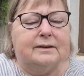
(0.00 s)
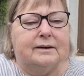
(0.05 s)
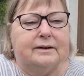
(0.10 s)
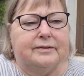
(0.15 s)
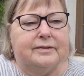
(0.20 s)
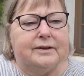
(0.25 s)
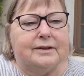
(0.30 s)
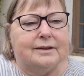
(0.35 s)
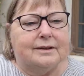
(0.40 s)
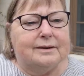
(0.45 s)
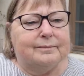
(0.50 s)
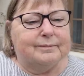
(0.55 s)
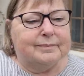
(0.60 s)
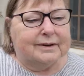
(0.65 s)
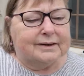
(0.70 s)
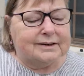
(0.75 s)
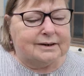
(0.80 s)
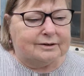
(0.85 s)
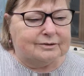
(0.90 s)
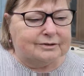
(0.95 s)
I
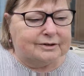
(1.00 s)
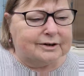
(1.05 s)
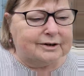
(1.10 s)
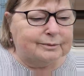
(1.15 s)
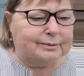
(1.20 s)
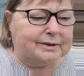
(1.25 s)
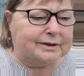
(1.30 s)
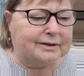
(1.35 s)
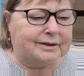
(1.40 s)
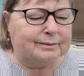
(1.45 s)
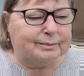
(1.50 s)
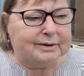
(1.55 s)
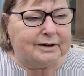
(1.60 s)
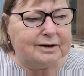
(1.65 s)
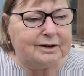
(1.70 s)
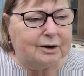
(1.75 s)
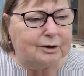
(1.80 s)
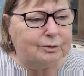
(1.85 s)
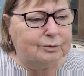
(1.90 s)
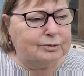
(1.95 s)
don't know whether they've been
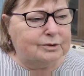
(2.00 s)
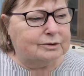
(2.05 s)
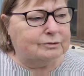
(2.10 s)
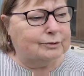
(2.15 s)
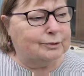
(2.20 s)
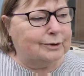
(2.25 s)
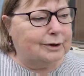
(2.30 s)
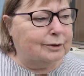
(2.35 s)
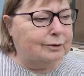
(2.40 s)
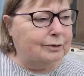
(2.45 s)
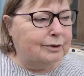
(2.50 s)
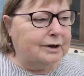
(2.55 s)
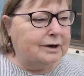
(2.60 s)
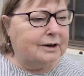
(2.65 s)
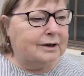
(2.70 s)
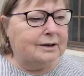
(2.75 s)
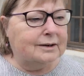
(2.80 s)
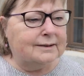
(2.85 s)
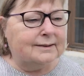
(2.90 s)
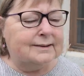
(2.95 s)
colder or longer,